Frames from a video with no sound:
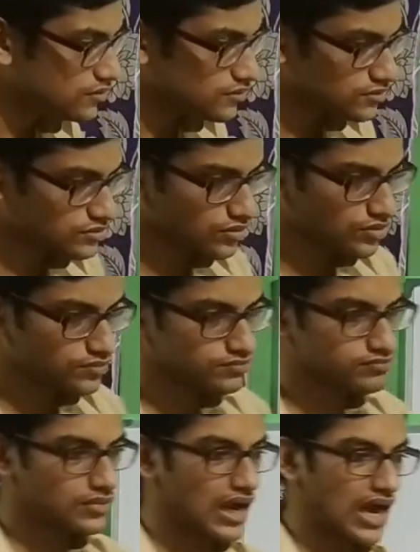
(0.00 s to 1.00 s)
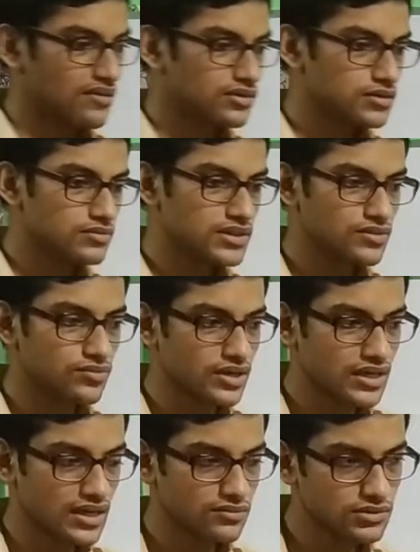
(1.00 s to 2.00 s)
So when
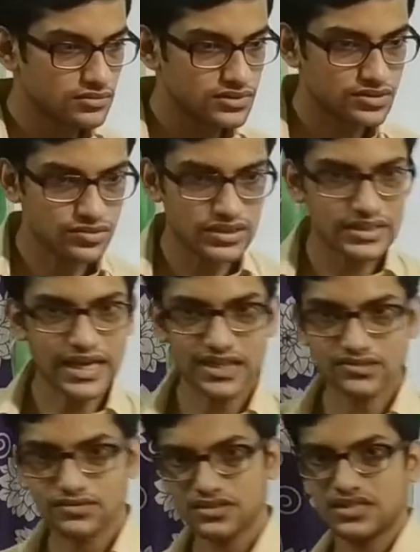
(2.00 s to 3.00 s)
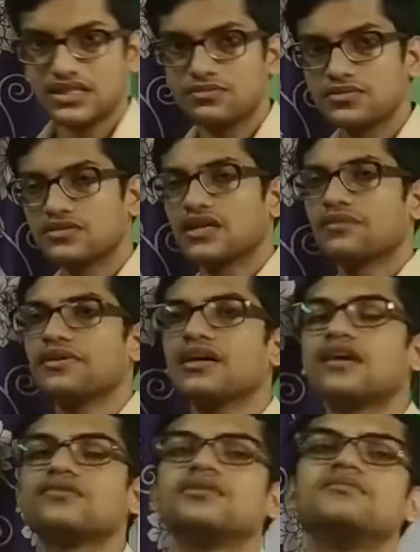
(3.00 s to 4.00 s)
I will be doing the actual C programming,
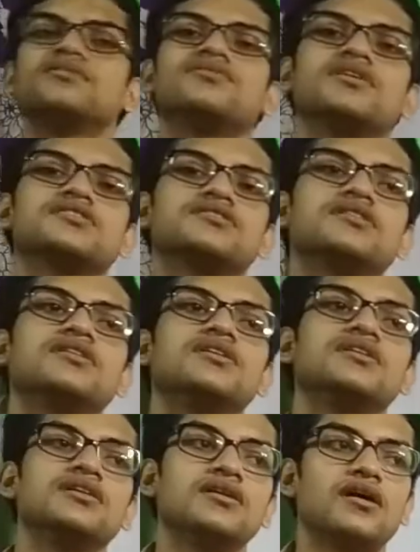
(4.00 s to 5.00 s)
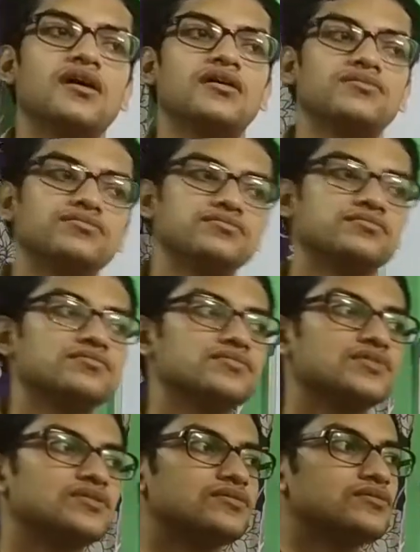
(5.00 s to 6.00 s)
I will be first
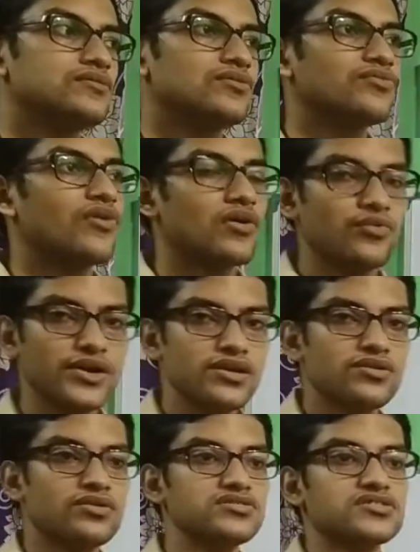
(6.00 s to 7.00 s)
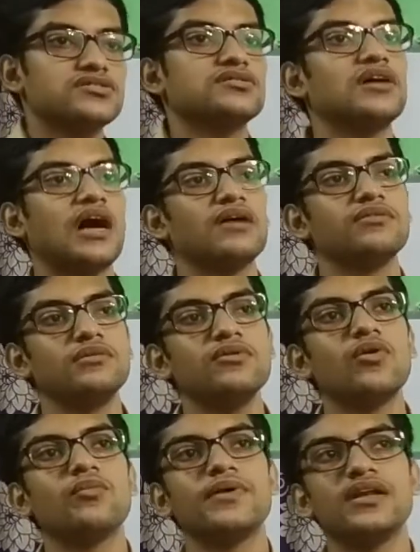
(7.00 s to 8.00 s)
for Windows I will be
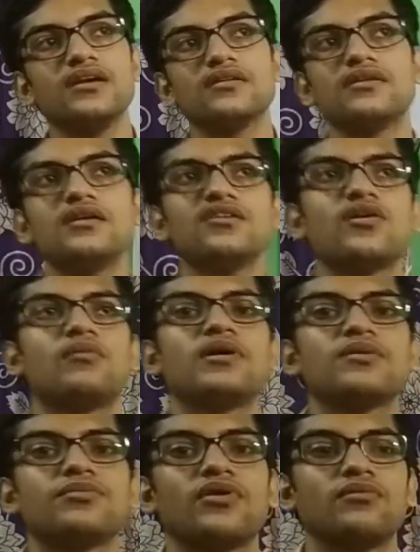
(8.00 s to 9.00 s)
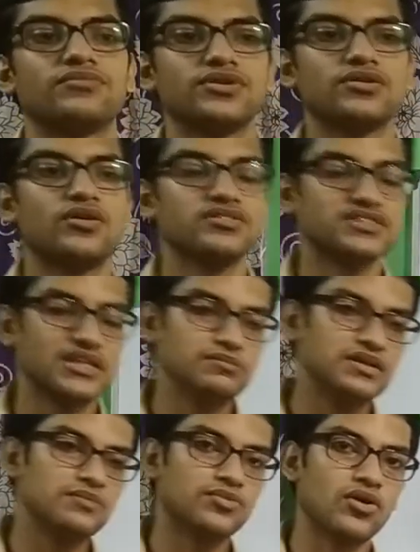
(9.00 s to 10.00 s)
opening the command prompt or
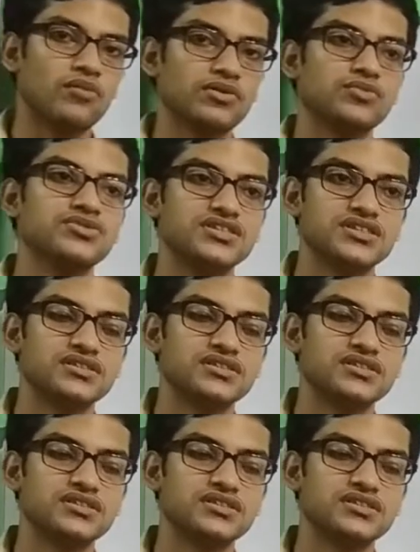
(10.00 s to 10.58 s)
simply prompt, which